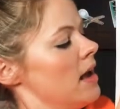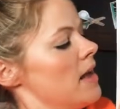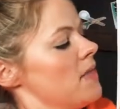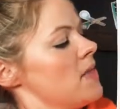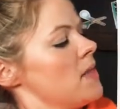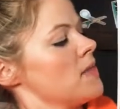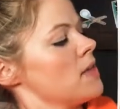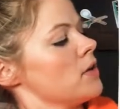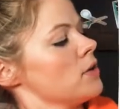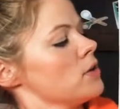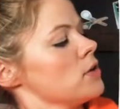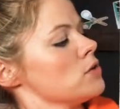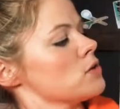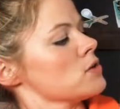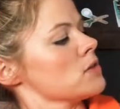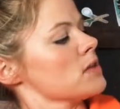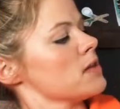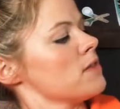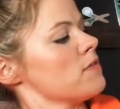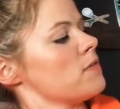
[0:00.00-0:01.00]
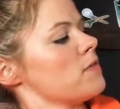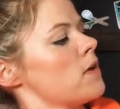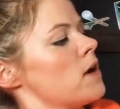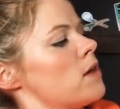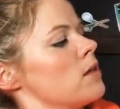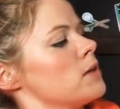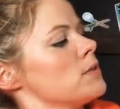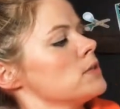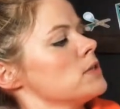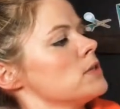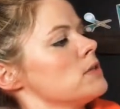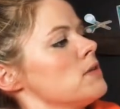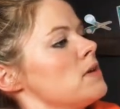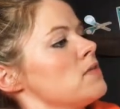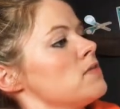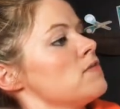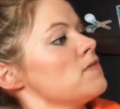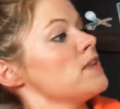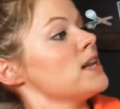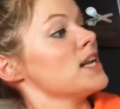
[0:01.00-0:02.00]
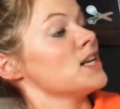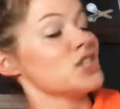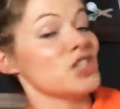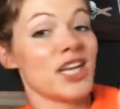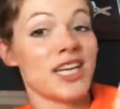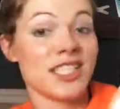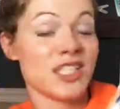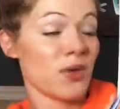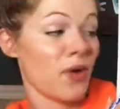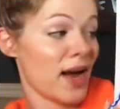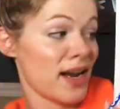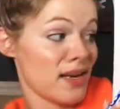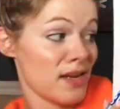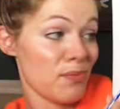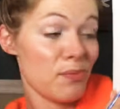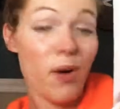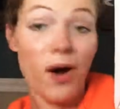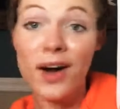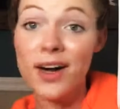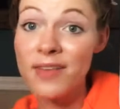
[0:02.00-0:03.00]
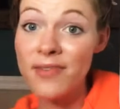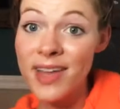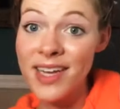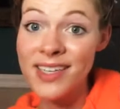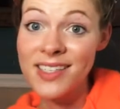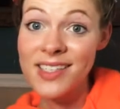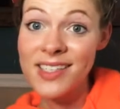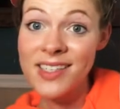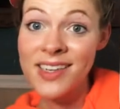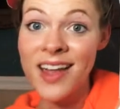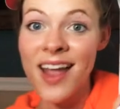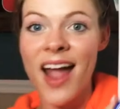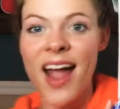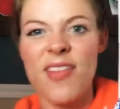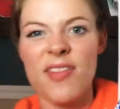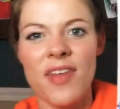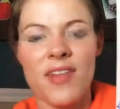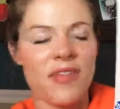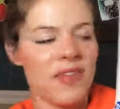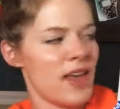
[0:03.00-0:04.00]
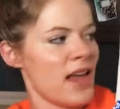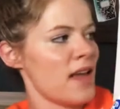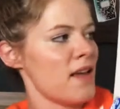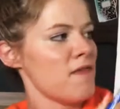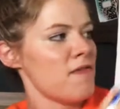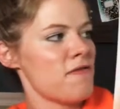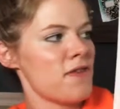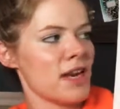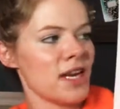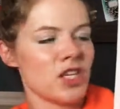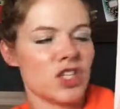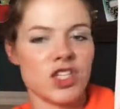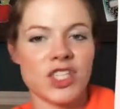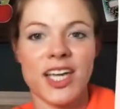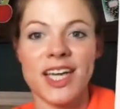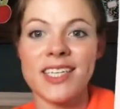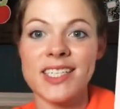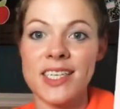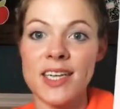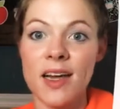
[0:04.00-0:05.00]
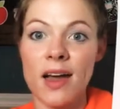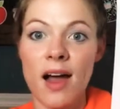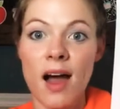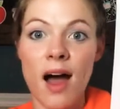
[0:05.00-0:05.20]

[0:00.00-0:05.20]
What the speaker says: And then they'll usually follow suit and finish it. So I did part of it and then they finished it.